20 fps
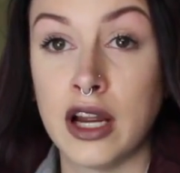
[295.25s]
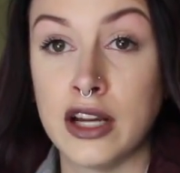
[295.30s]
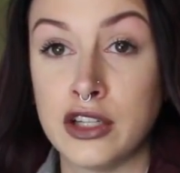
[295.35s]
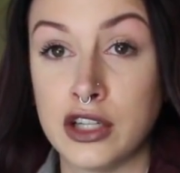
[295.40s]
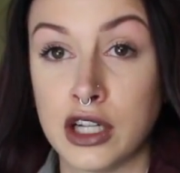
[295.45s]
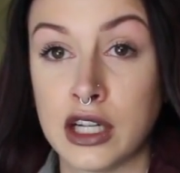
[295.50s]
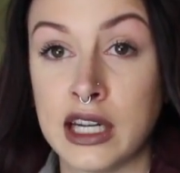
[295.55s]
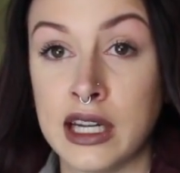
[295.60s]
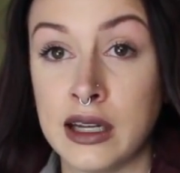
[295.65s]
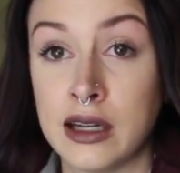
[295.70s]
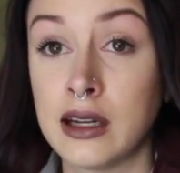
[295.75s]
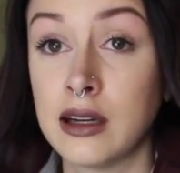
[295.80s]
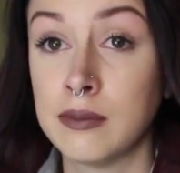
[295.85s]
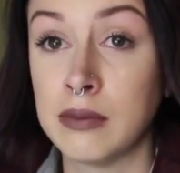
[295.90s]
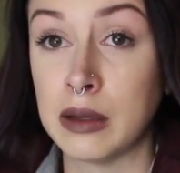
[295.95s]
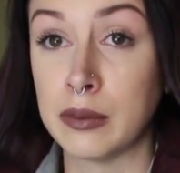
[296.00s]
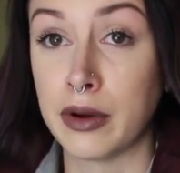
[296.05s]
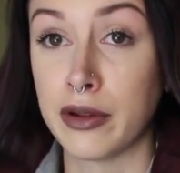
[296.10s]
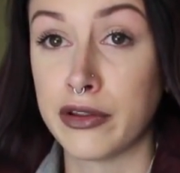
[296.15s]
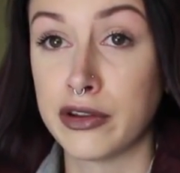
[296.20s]
I took
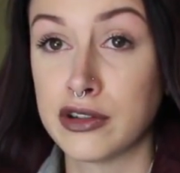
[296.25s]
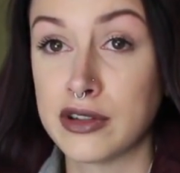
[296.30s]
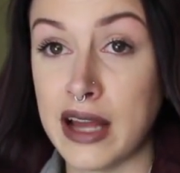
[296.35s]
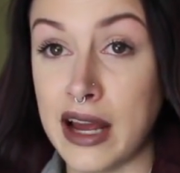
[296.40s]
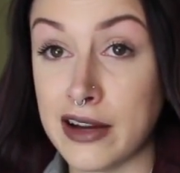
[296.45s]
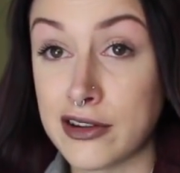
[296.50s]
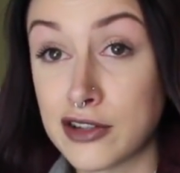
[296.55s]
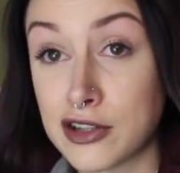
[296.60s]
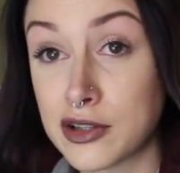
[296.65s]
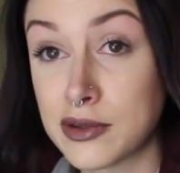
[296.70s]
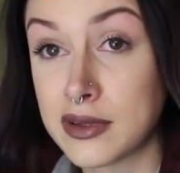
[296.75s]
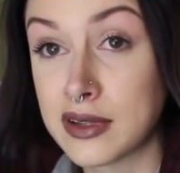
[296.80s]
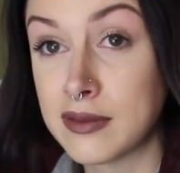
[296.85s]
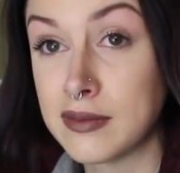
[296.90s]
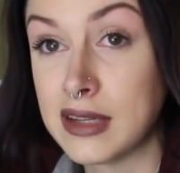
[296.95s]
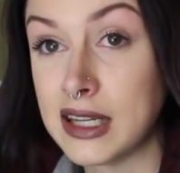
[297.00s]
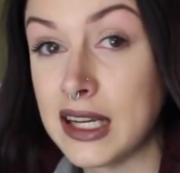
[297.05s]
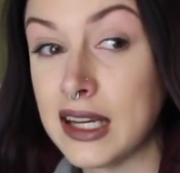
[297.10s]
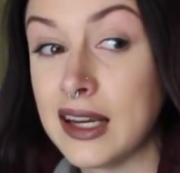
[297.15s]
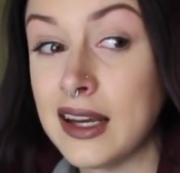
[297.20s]
my brother's ashes with
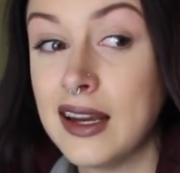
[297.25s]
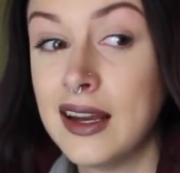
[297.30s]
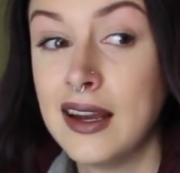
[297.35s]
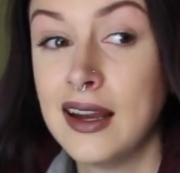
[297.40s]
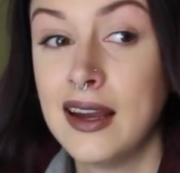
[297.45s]
me,